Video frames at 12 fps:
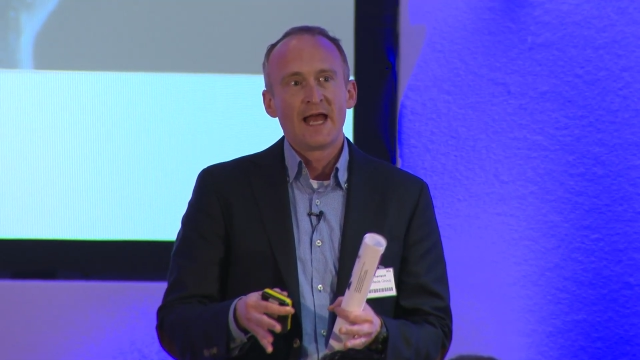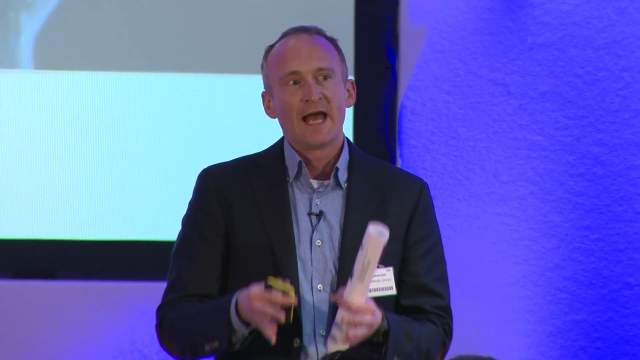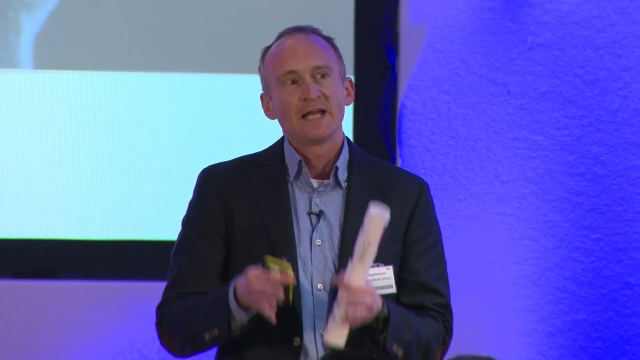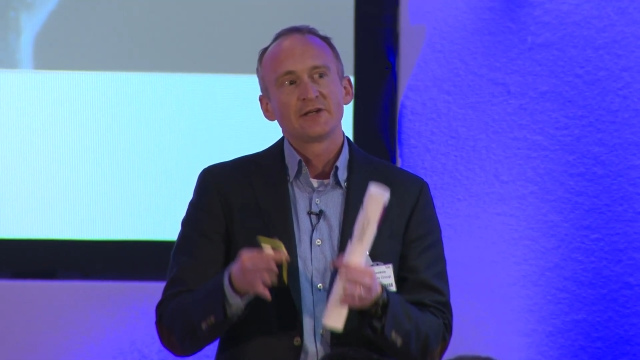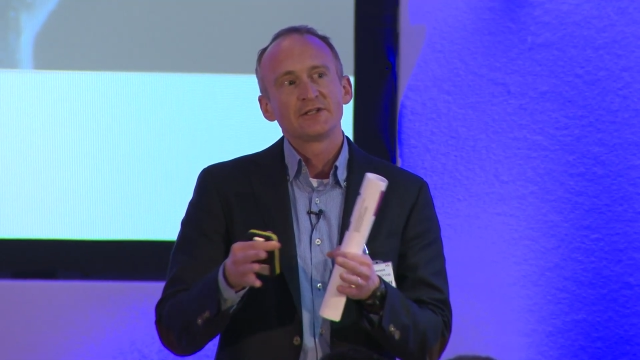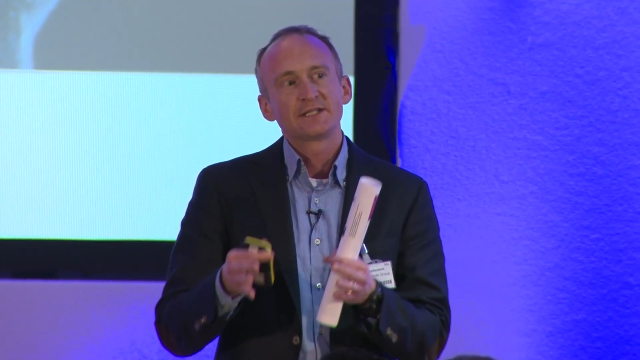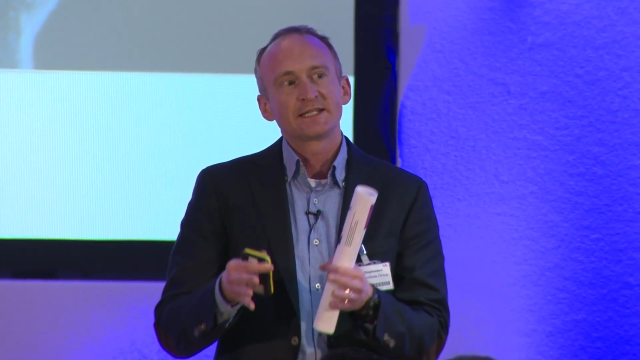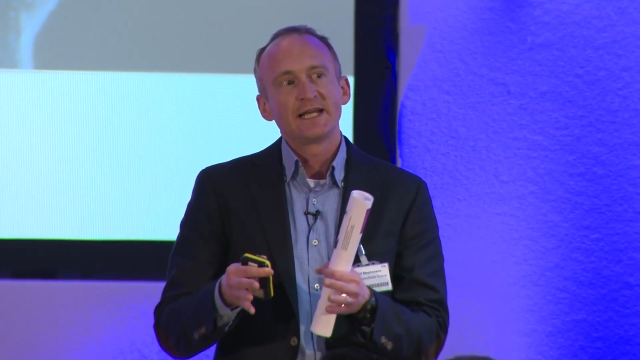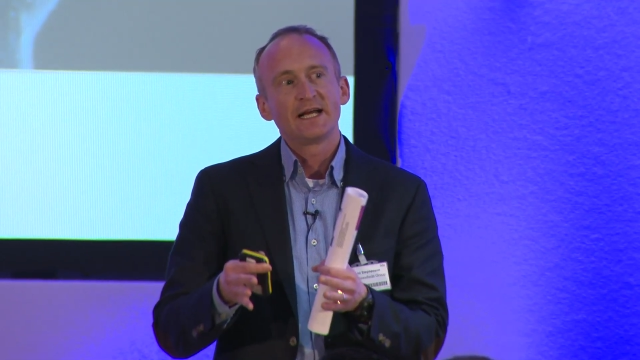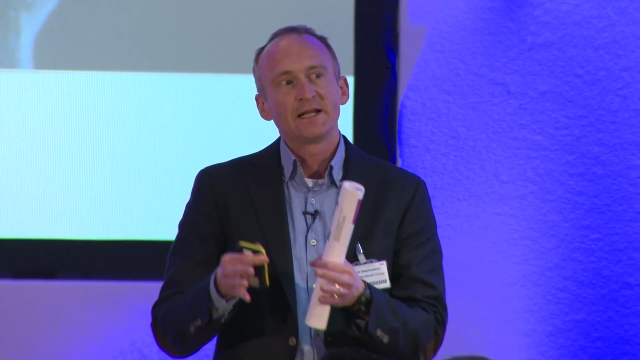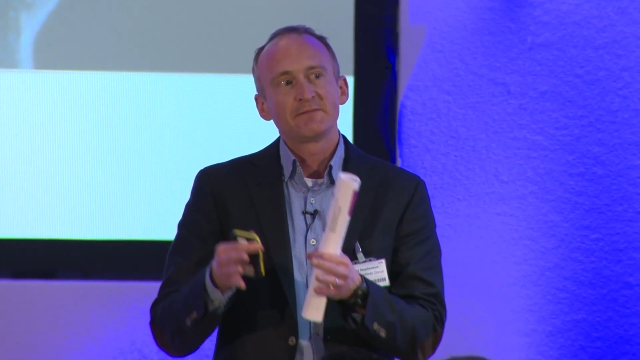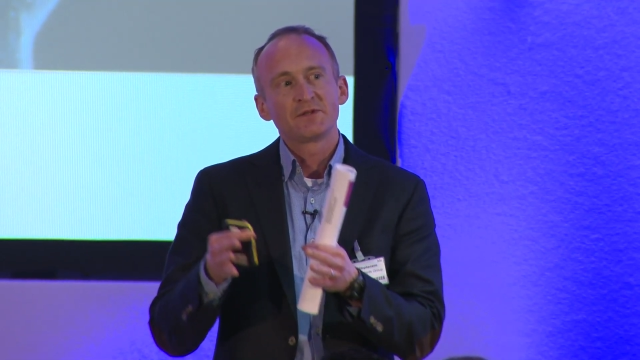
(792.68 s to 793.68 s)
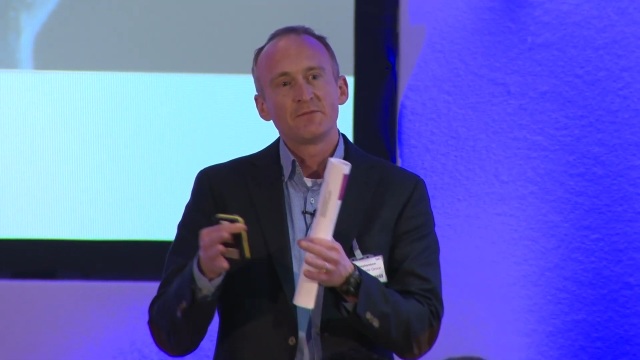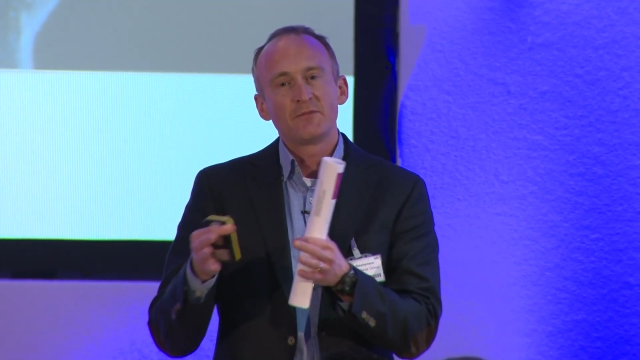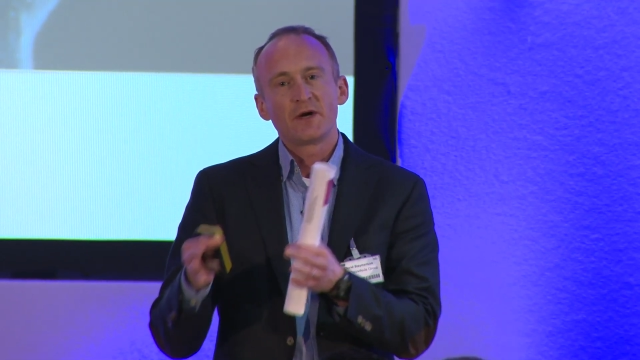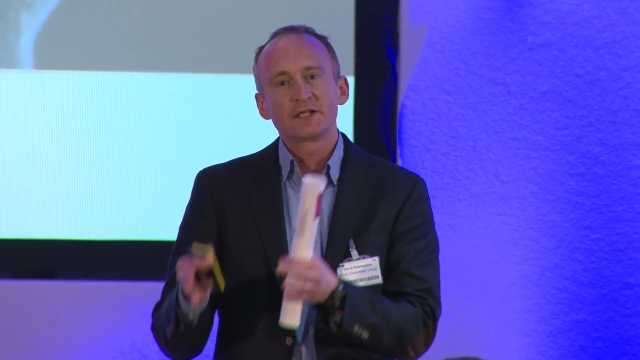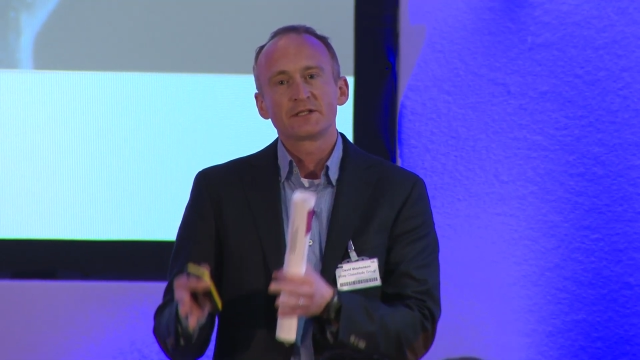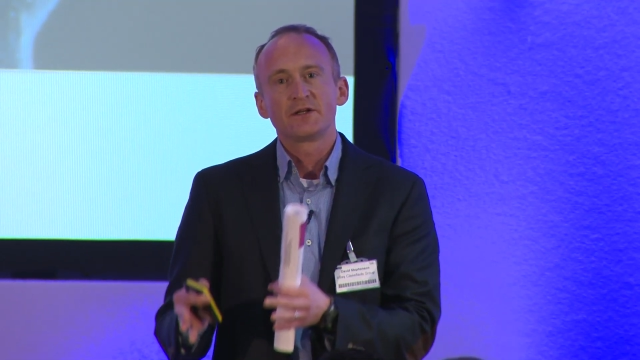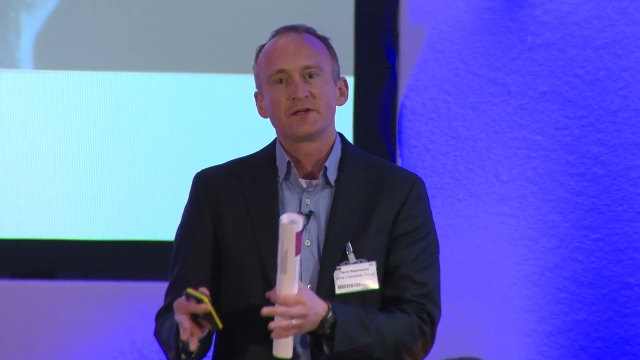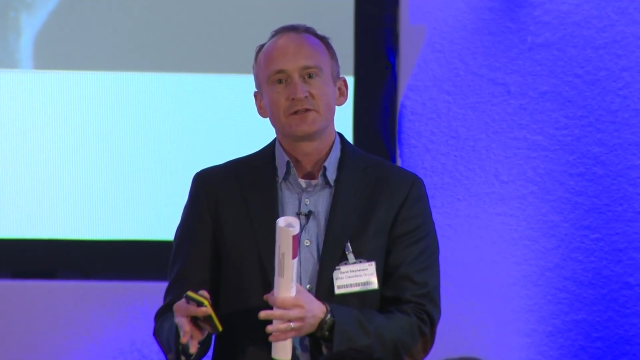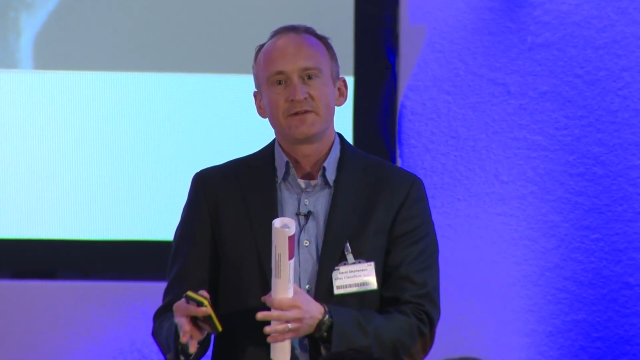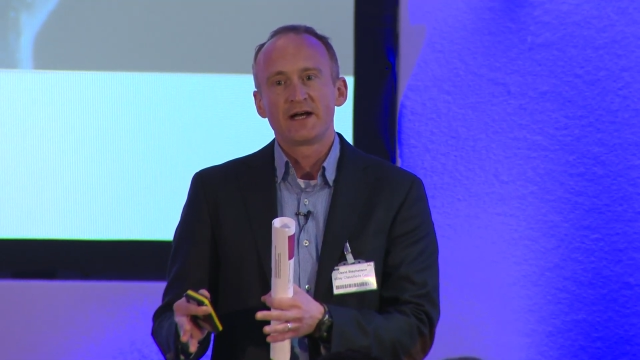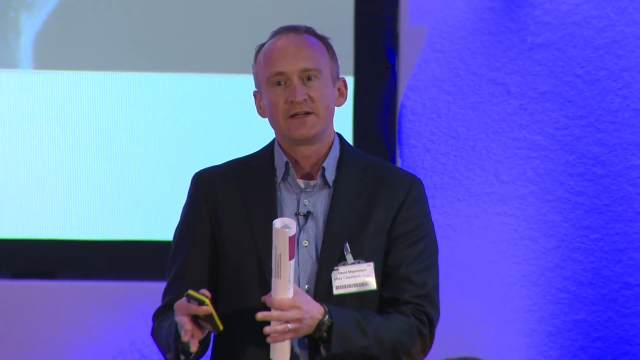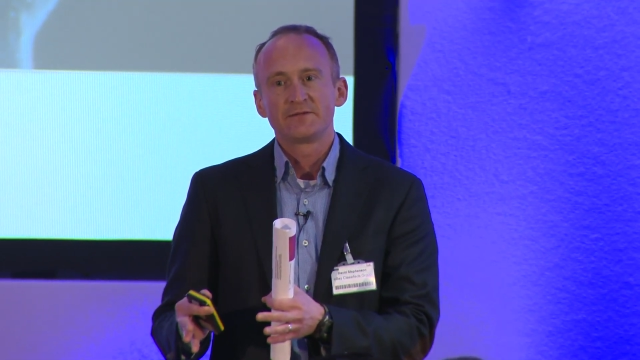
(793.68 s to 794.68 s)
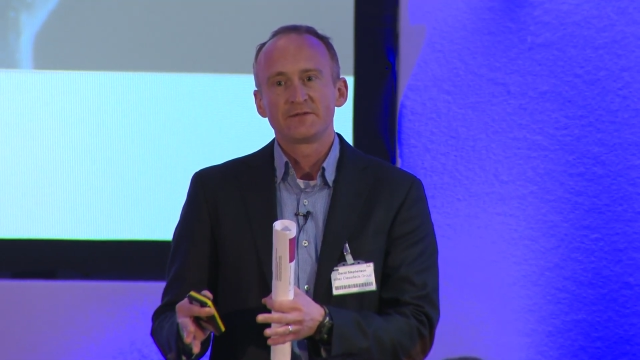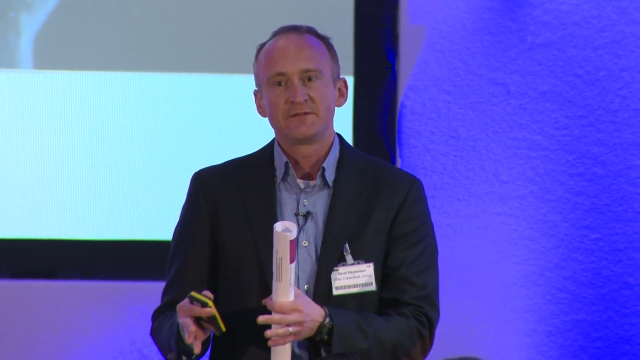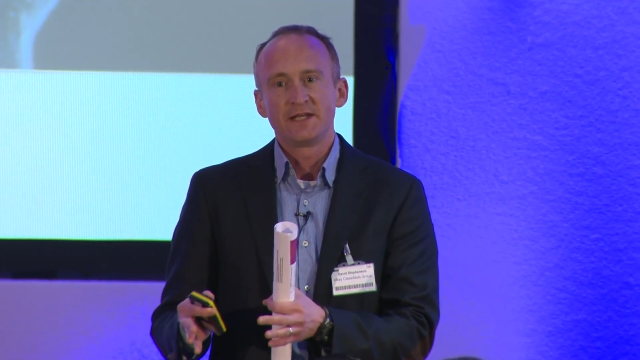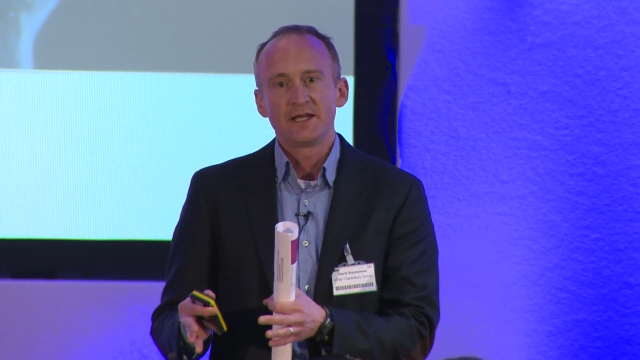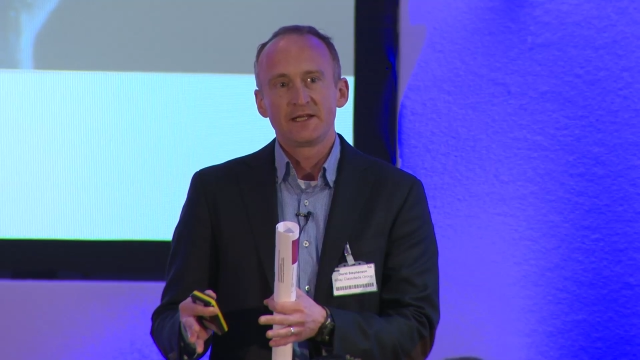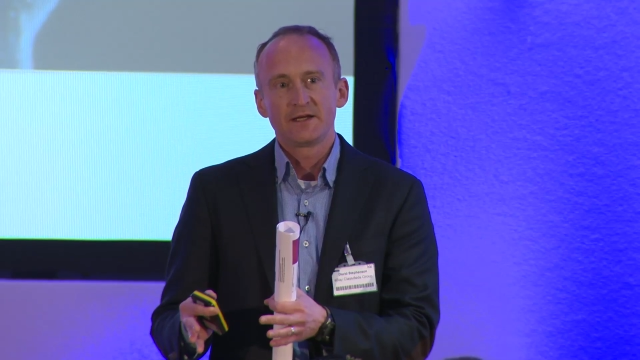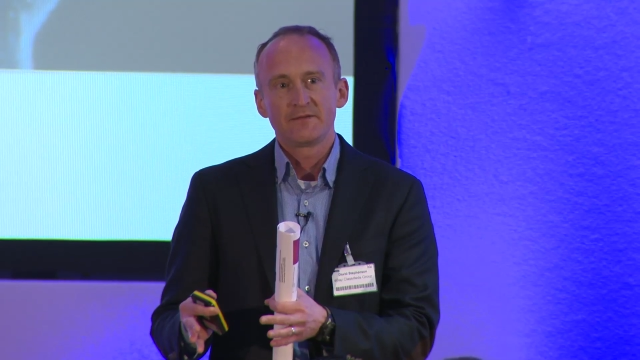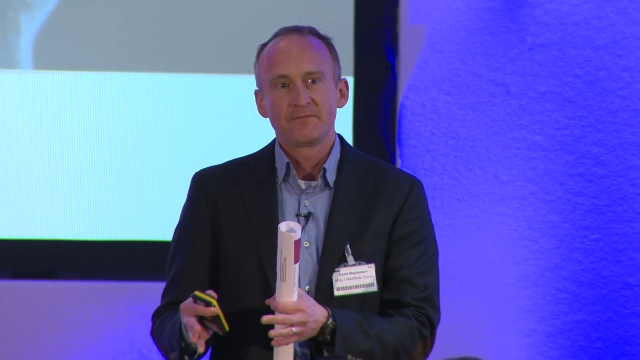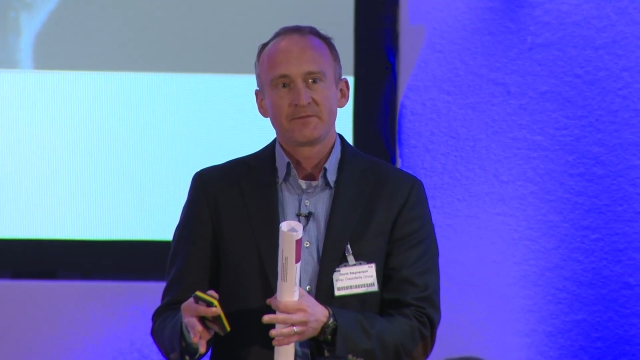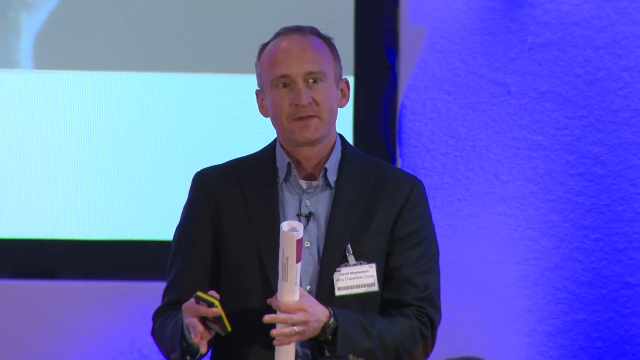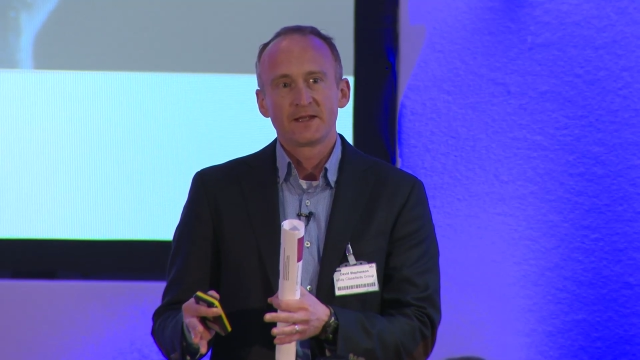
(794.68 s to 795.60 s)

and could scale up to much larger volumes of data,